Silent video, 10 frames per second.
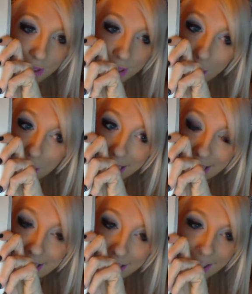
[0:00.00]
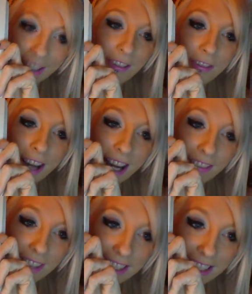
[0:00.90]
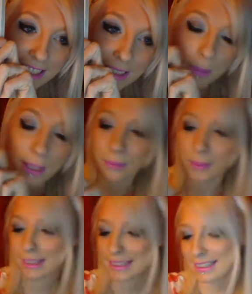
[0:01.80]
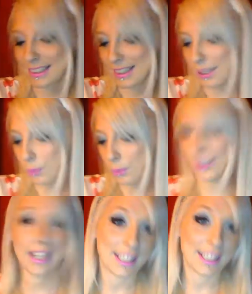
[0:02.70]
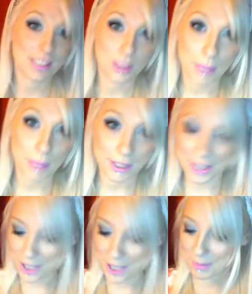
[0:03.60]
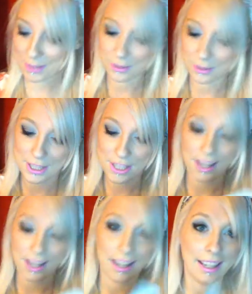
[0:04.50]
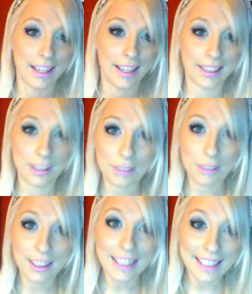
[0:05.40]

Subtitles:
And 5 is experiment. Work against your better judgment, which I definitely did here.